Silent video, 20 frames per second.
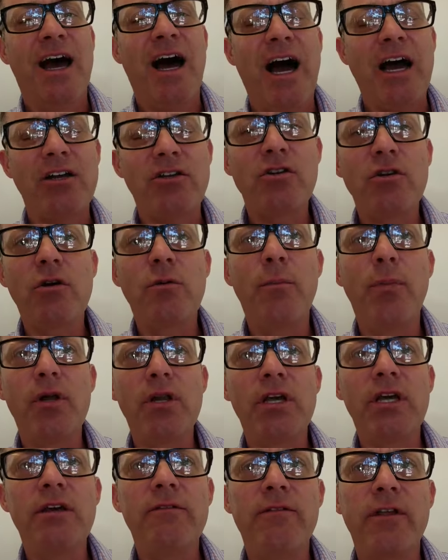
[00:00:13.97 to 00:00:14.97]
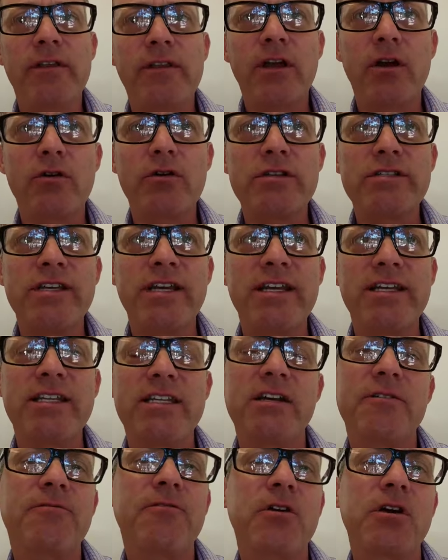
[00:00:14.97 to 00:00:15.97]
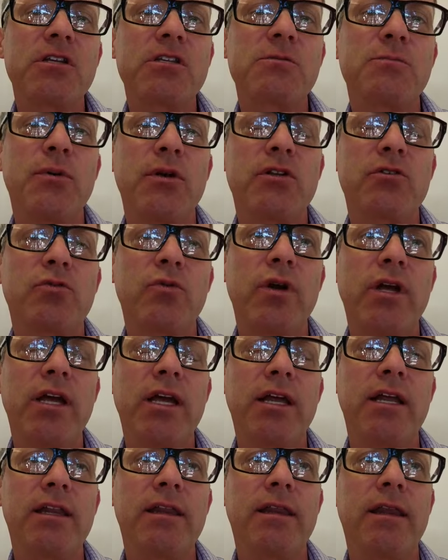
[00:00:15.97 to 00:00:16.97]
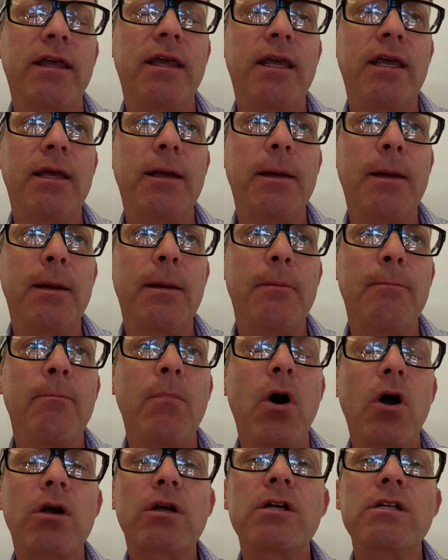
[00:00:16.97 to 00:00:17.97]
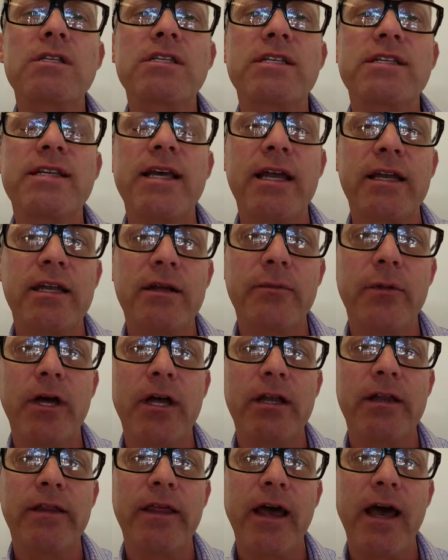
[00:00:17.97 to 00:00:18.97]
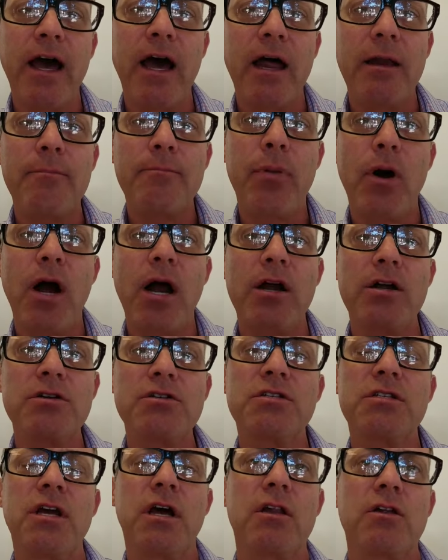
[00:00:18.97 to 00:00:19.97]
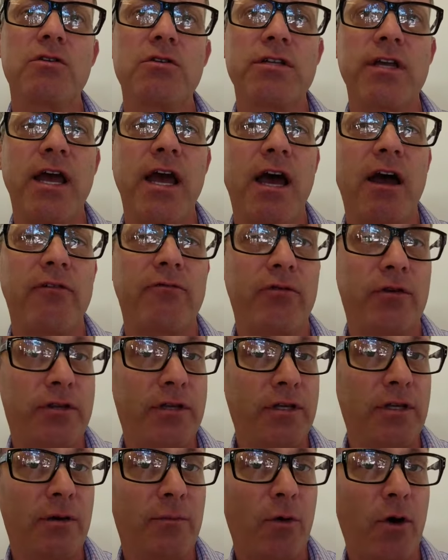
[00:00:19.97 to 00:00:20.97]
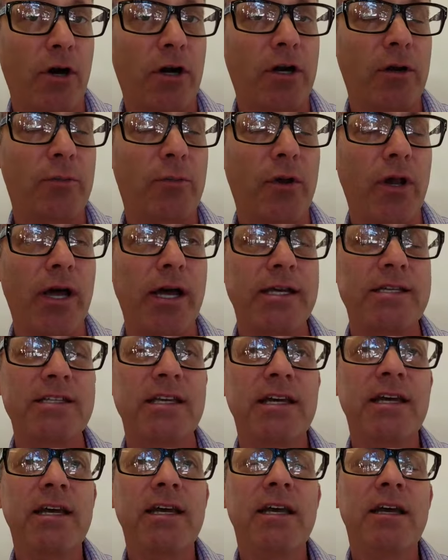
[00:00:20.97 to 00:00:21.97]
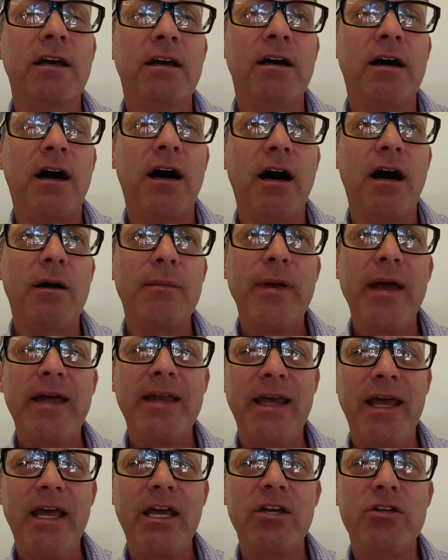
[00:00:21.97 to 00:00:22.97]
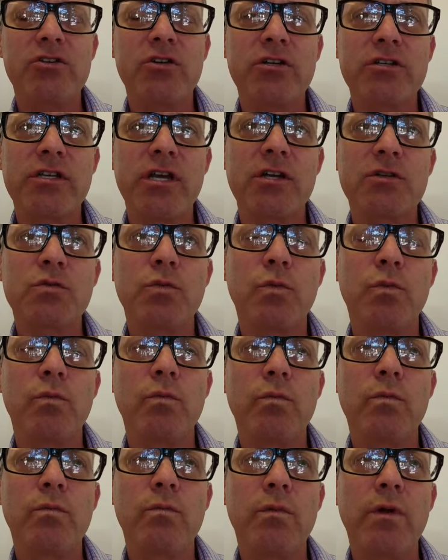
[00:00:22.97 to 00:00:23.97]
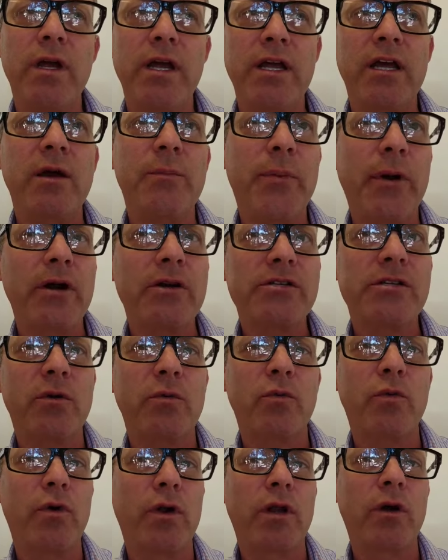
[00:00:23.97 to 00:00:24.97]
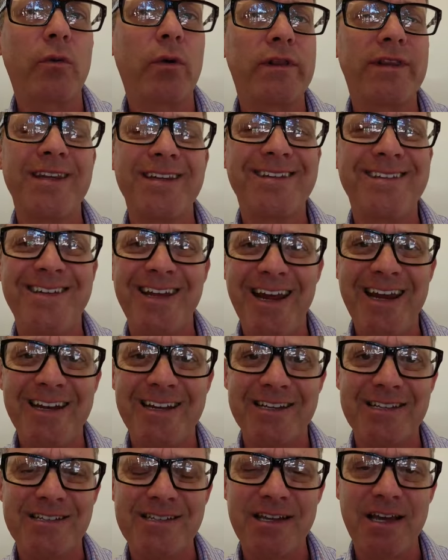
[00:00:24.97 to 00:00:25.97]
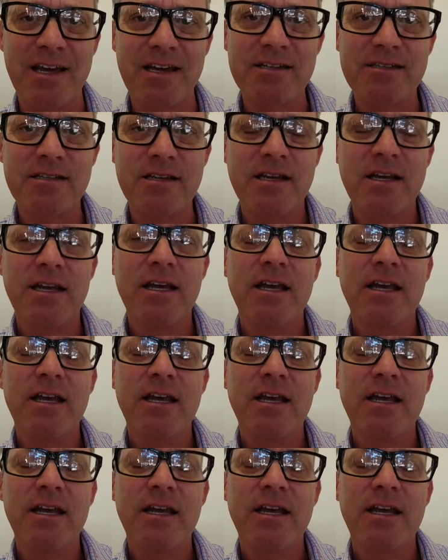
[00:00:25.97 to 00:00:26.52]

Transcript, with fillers: I do believe that there is a difference between the market sentiment that buyers, sellers have within the marketplace um, and agents as in comparison really what the data says.